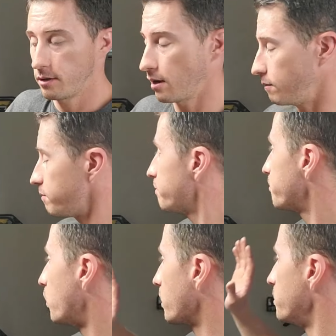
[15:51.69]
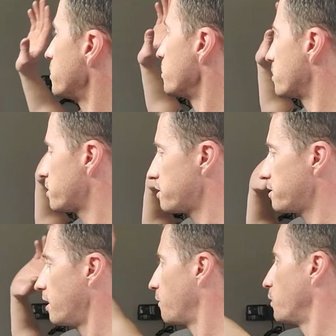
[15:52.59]
I want to do some
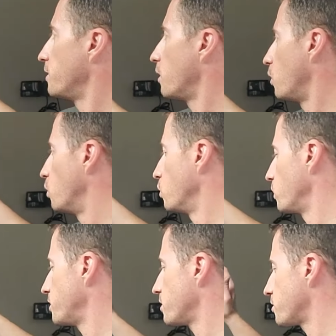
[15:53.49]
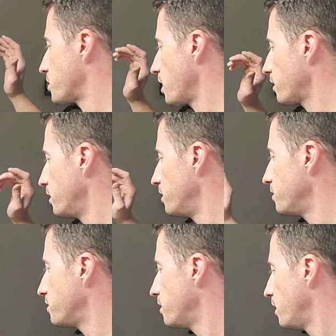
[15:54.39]
stuff with old Winchester
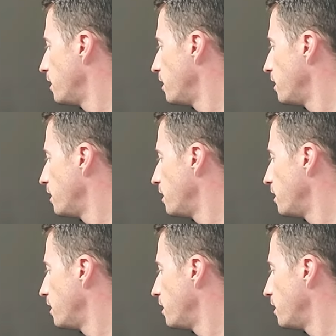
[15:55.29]
shotguns,